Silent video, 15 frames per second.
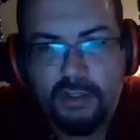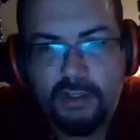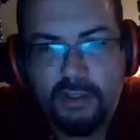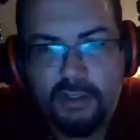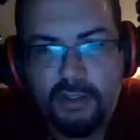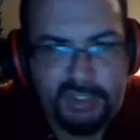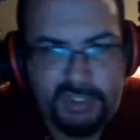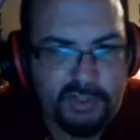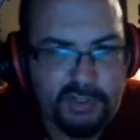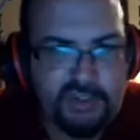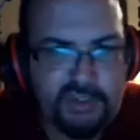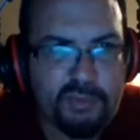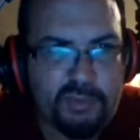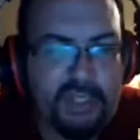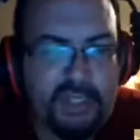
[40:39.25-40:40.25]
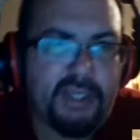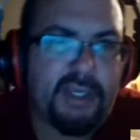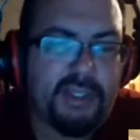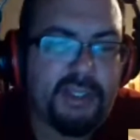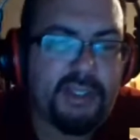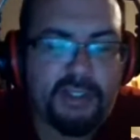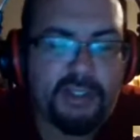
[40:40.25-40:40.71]
the YouTube link on
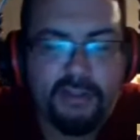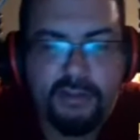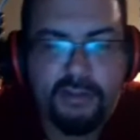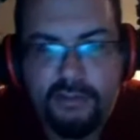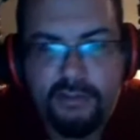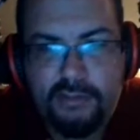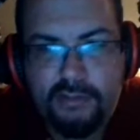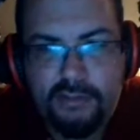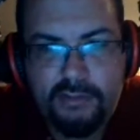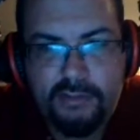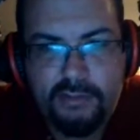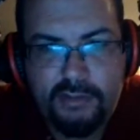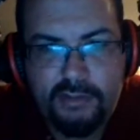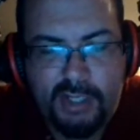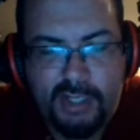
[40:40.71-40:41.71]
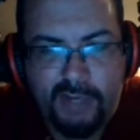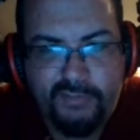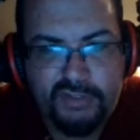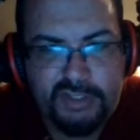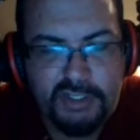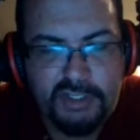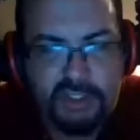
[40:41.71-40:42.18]
the
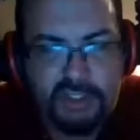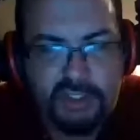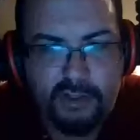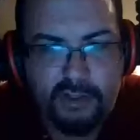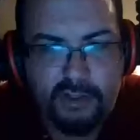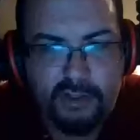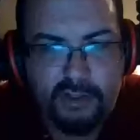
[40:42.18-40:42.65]
conversation or?